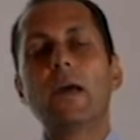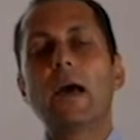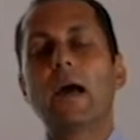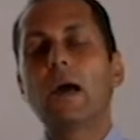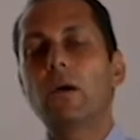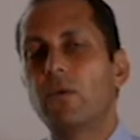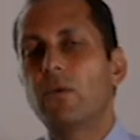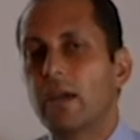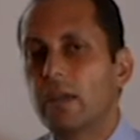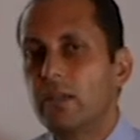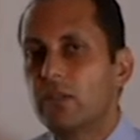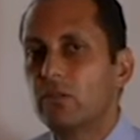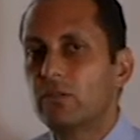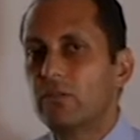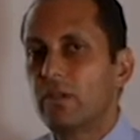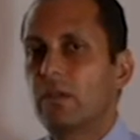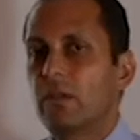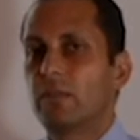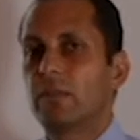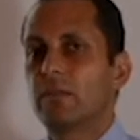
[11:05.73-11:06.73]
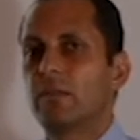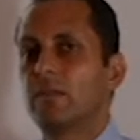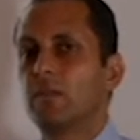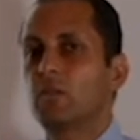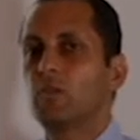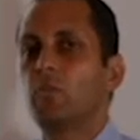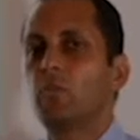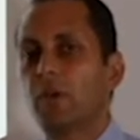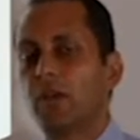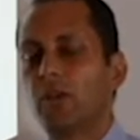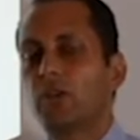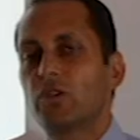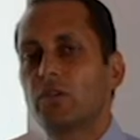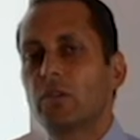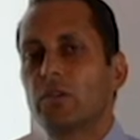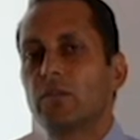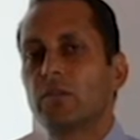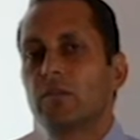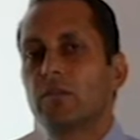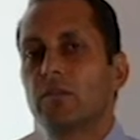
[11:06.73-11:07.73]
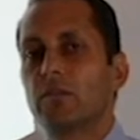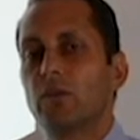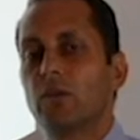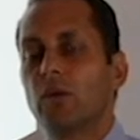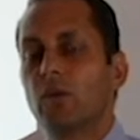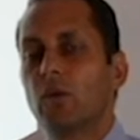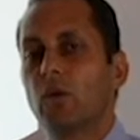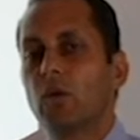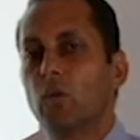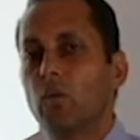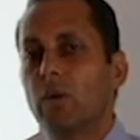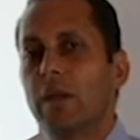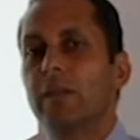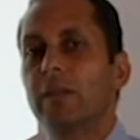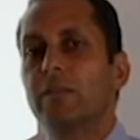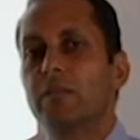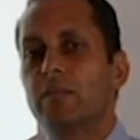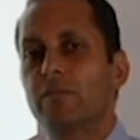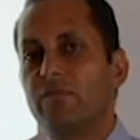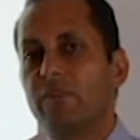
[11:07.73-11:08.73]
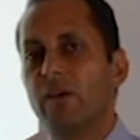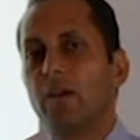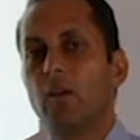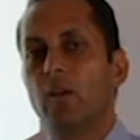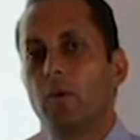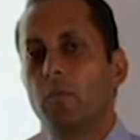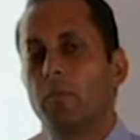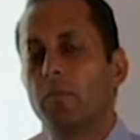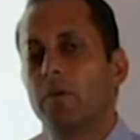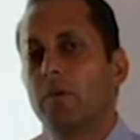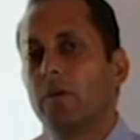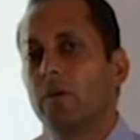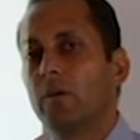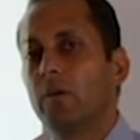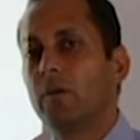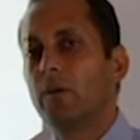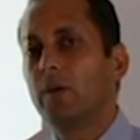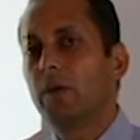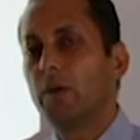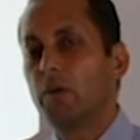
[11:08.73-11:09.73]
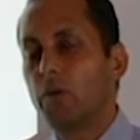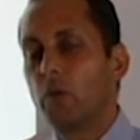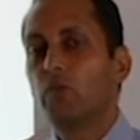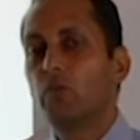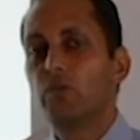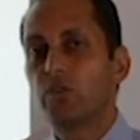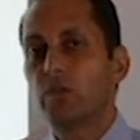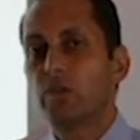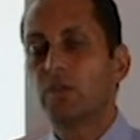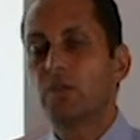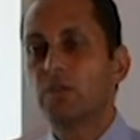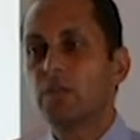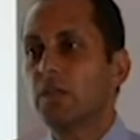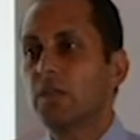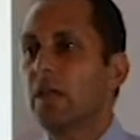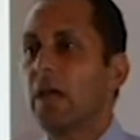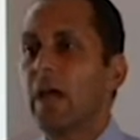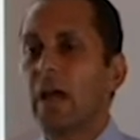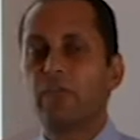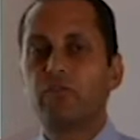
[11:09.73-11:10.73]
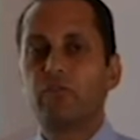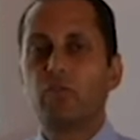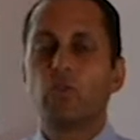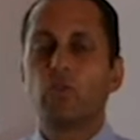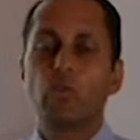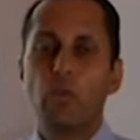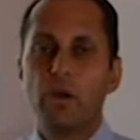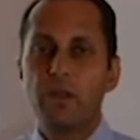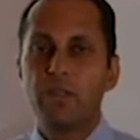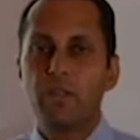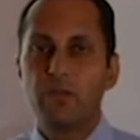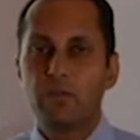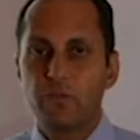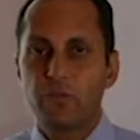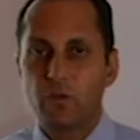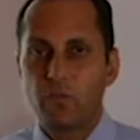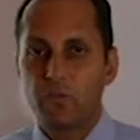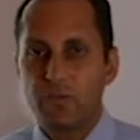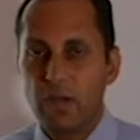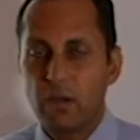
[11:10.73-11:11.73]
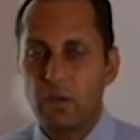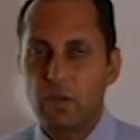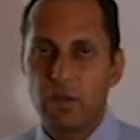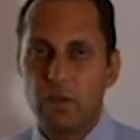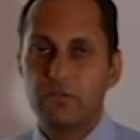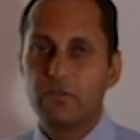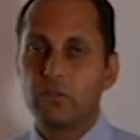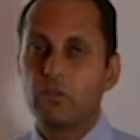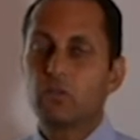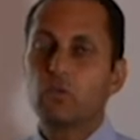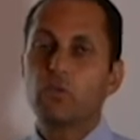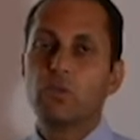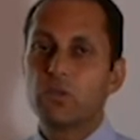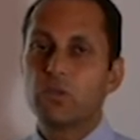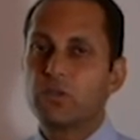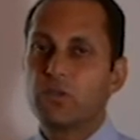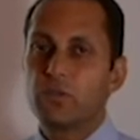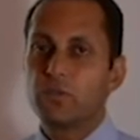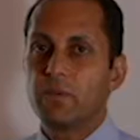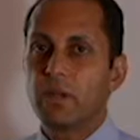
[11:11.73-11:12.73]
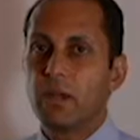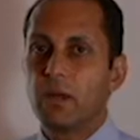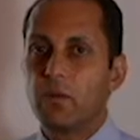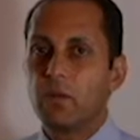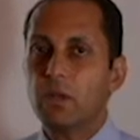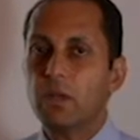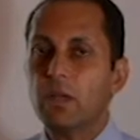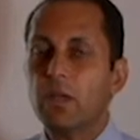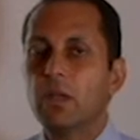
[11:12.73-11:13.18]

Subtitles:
how can you tell that this patient will develop erosions after 1 year from now or after 2 years from now?